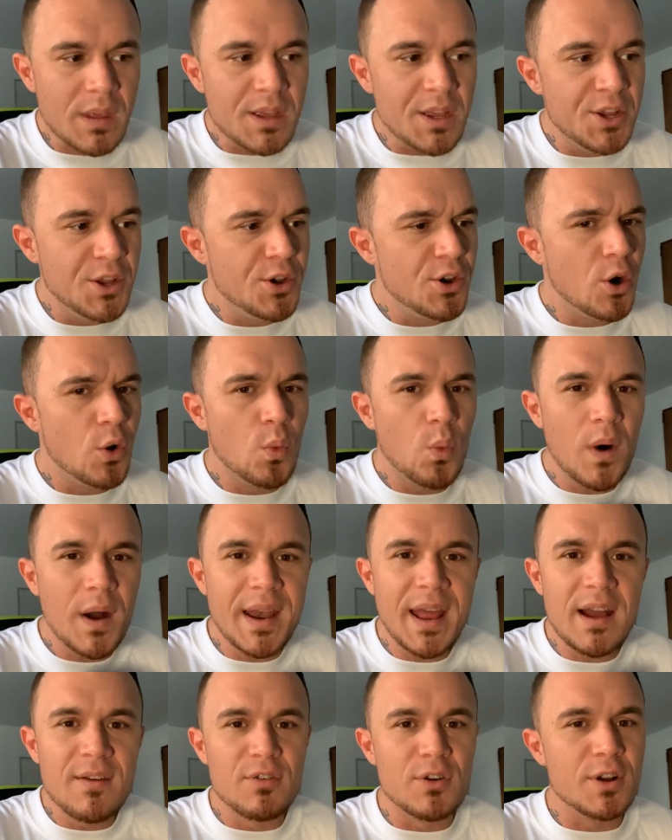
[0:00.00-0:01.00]

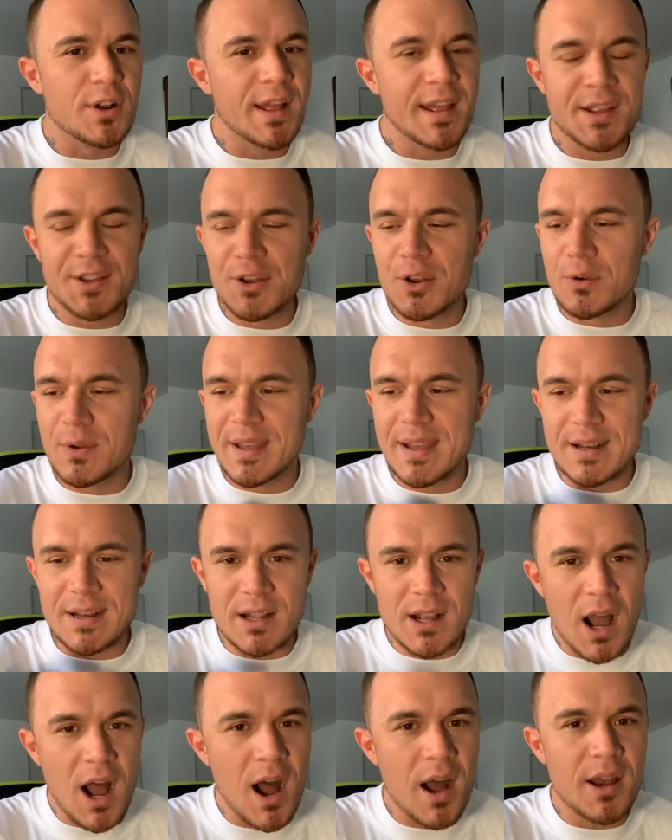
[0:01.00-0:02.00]
whatever, getting
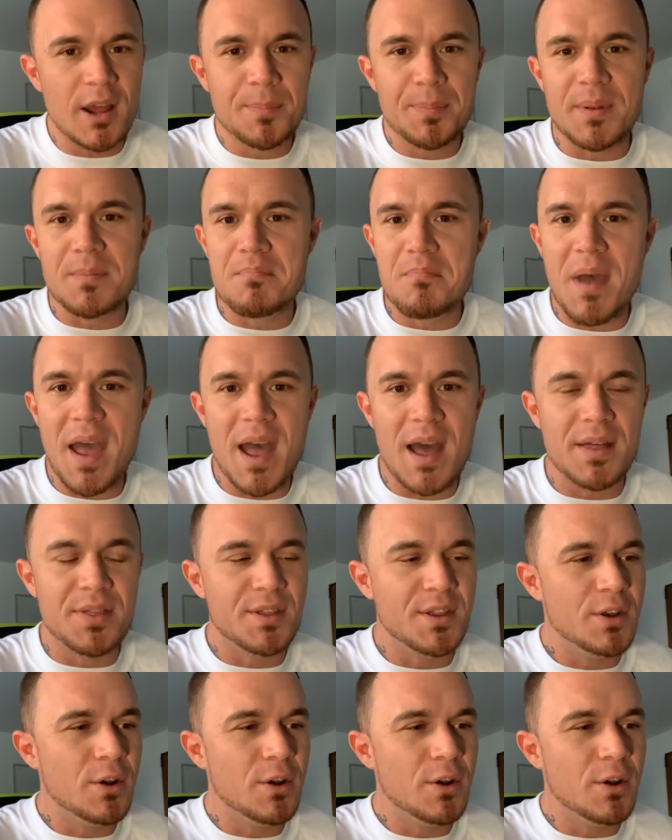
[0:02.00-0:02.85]
caught up in meth.